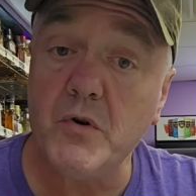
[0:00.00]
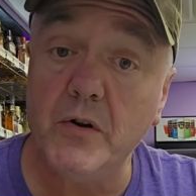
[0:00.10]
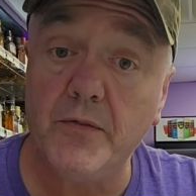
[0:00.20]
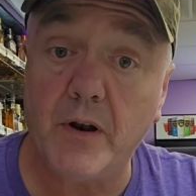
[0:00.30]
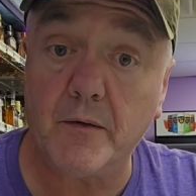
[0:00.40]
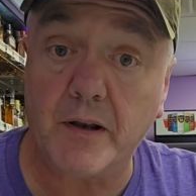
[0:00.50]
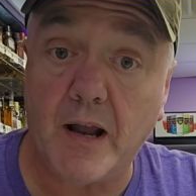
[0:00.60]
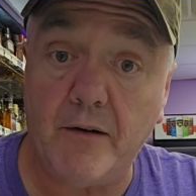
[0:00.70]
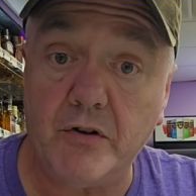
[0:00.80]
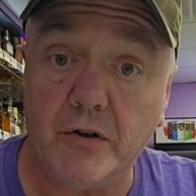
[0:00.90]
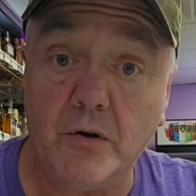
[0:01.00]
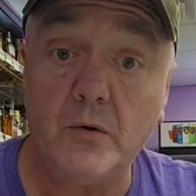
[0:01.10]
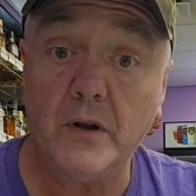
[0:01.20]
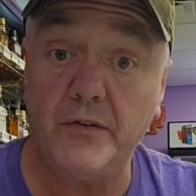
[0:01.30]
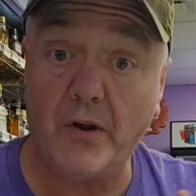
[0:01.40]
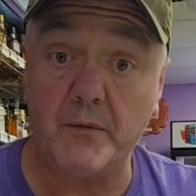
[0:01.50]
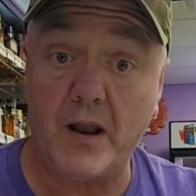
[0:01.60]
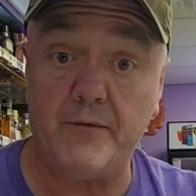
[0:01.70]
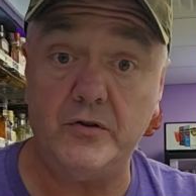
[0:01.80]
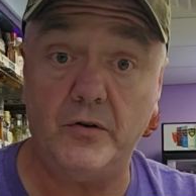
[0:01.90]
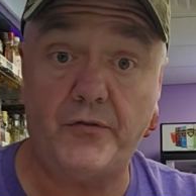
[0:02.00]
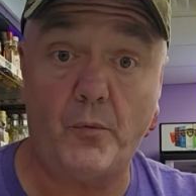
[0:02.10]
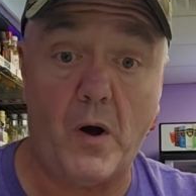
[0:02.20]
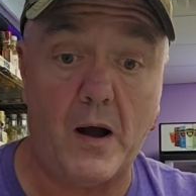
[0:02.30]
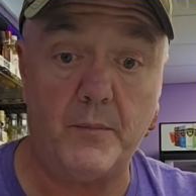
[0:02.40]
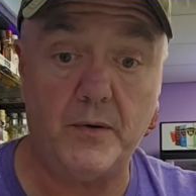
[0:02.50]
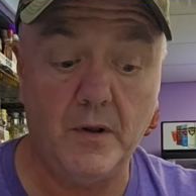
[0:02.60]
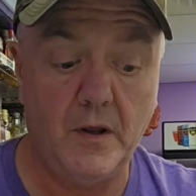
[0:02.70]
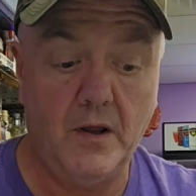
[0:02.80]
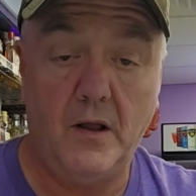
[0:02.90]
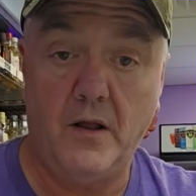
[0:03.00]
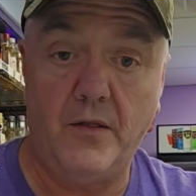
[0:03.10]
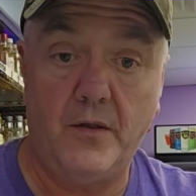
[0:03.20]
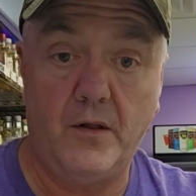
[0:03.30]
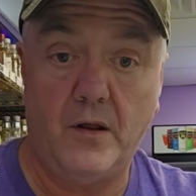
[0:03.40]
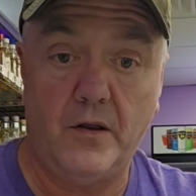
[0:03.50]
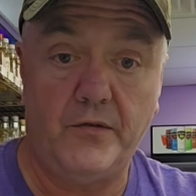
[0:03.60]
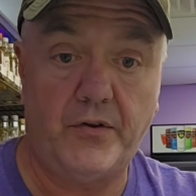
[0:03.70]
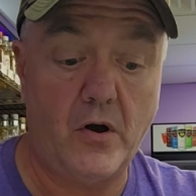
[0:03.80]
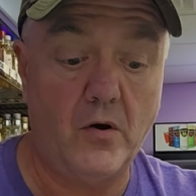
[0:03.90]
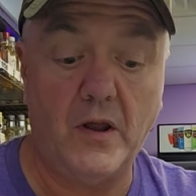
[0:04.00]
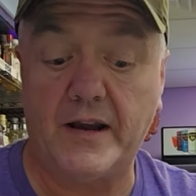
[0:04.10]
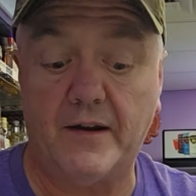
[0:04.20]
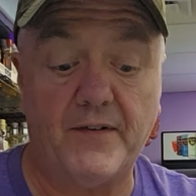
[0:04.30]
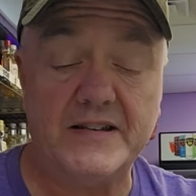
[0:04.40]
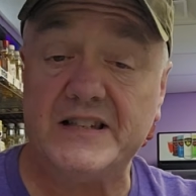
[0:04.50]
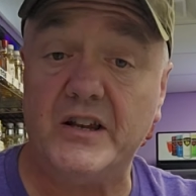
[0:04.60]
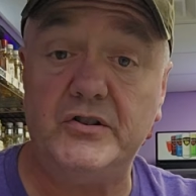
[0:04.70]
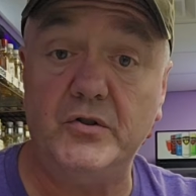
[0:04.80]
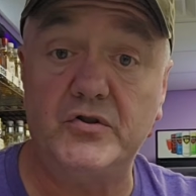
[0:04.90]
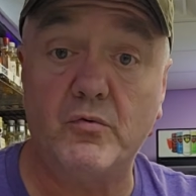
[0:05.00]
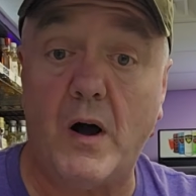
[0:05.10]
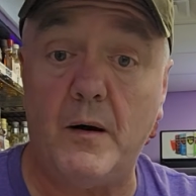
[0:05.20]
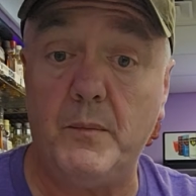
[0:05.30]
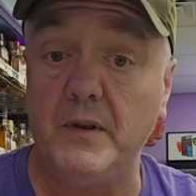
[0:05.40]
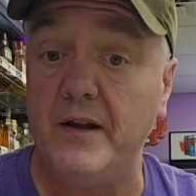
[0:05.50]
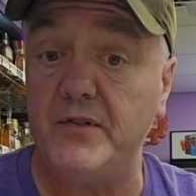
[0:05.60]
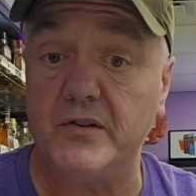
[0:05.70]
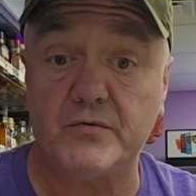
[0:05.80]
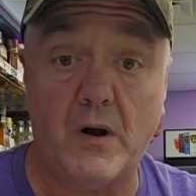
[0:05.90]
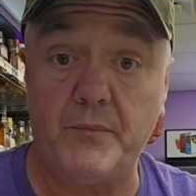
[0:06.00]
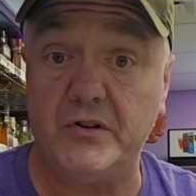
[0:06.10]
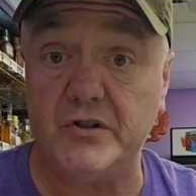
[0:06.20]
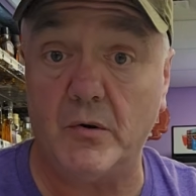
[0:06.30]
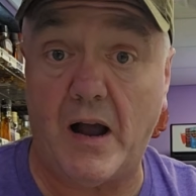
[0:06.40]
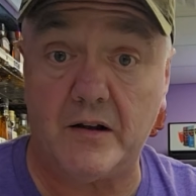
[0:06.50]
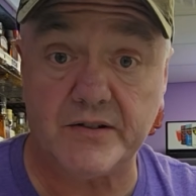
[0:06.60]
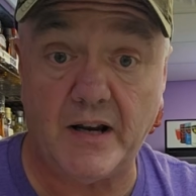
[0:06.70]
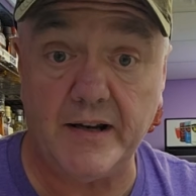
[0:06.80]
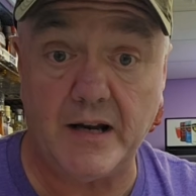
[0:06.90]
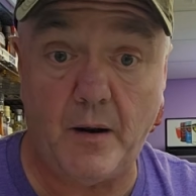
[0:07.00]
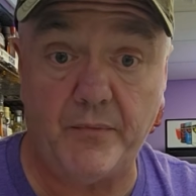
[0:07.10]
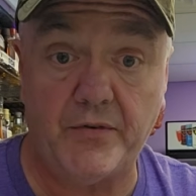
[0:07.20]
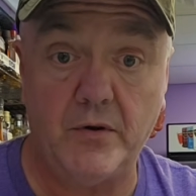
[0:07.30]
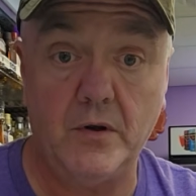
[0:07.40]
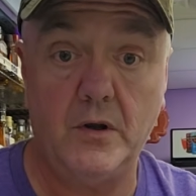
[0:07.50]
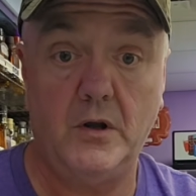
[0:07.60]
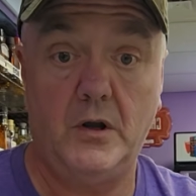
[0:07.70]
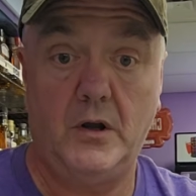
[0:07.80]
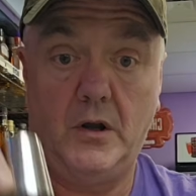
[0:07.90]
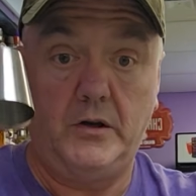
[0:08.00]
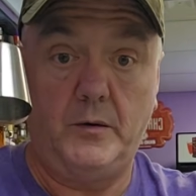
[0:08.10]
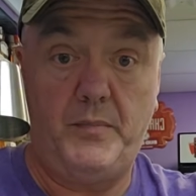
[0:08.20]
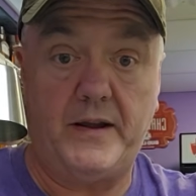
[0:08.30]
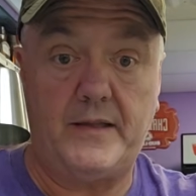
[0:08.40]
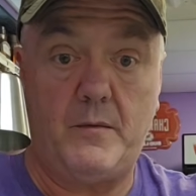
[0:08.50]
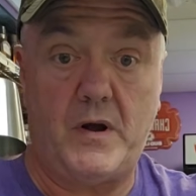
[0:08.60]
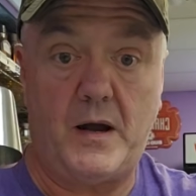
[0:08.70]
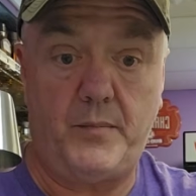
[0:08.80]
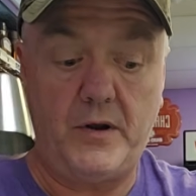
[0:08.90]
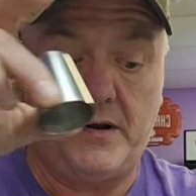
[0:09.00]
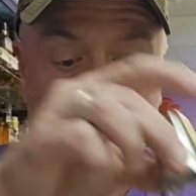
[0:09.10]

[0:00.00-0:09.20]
move that I'm gonna have you do is I'm gonna have you do a swap. So like if I said to lift and swap the 2 outside cups, you pick them up